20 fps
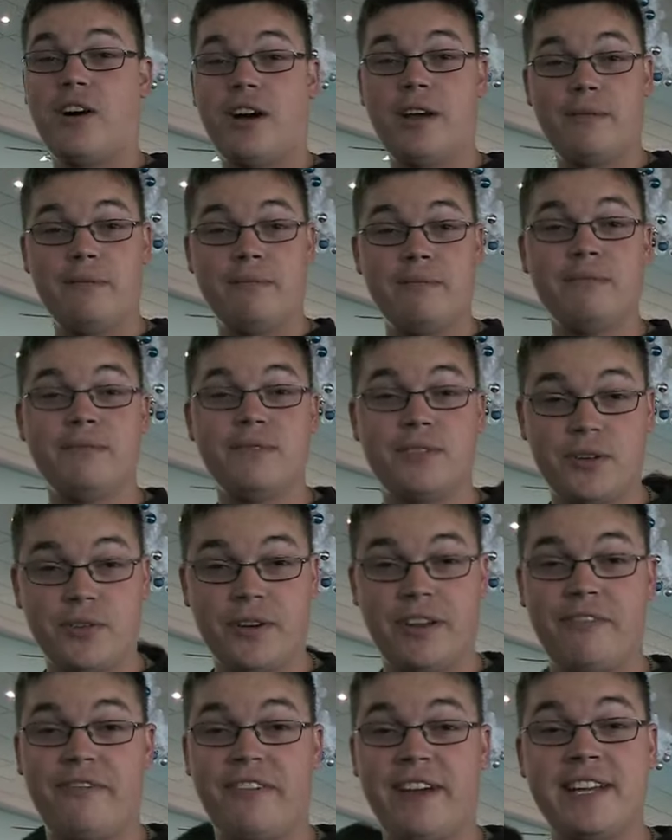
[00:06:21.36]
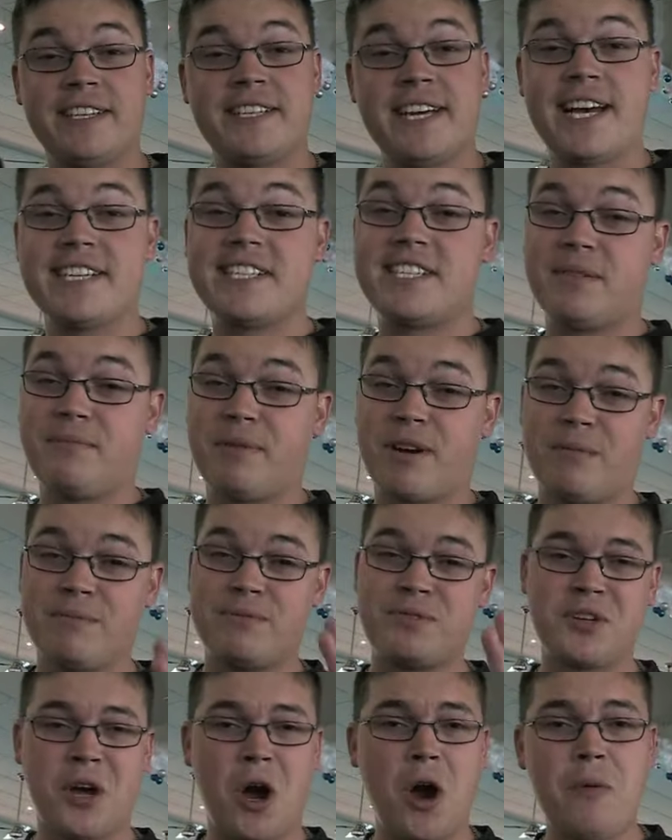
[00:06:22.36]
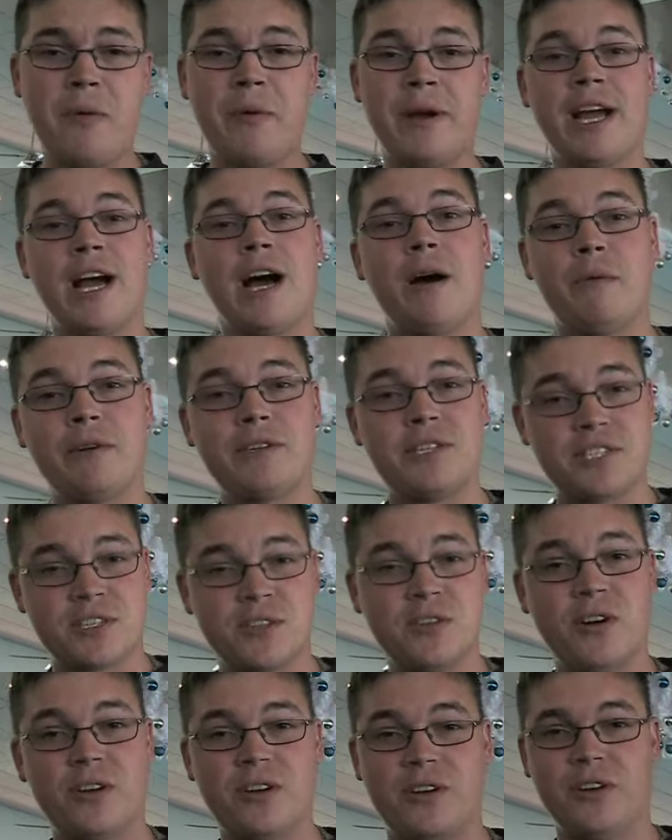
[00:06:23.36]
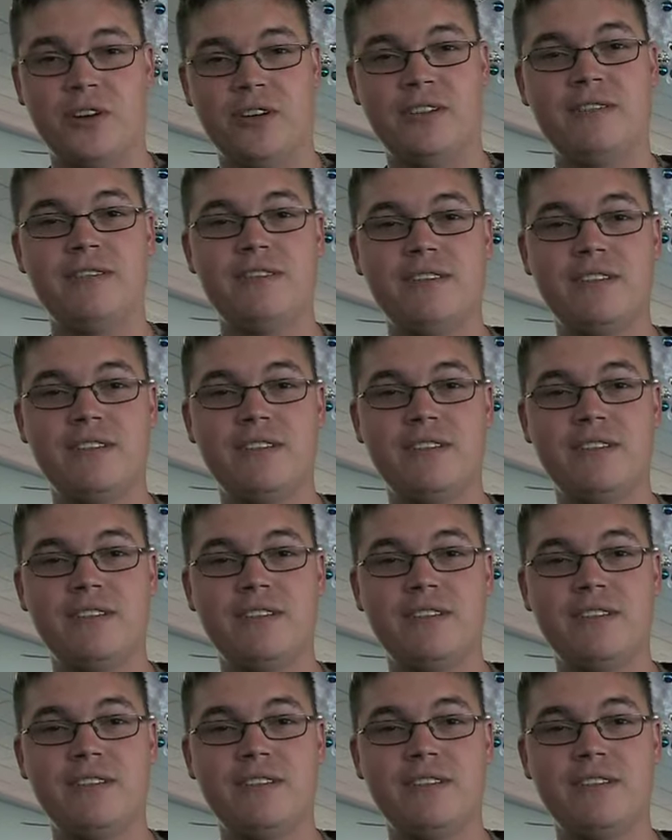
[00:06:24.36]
I am doing fantastic, but I'm sobering up, which is not good.